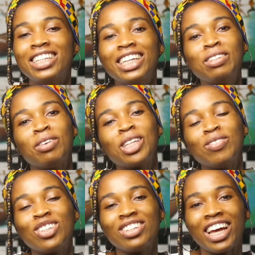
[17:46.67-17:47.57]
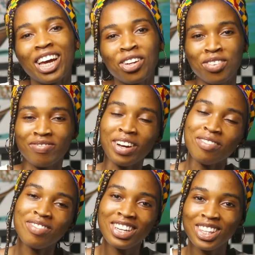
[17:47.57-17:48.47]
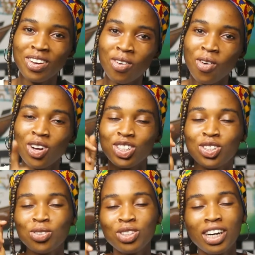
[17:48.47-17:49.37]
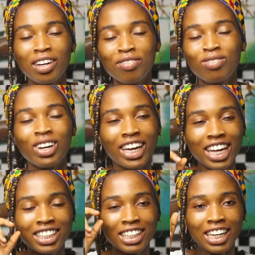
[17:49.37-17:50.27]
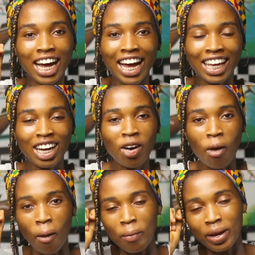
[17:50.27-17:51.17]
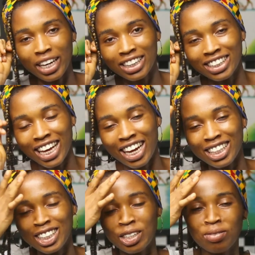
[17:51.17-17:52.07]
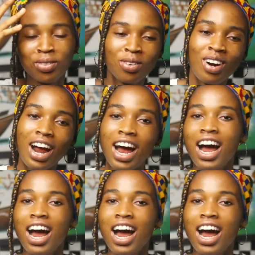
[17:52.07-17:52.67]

This brings me to the end of my video. Do not forget to like, comment, and subscribe.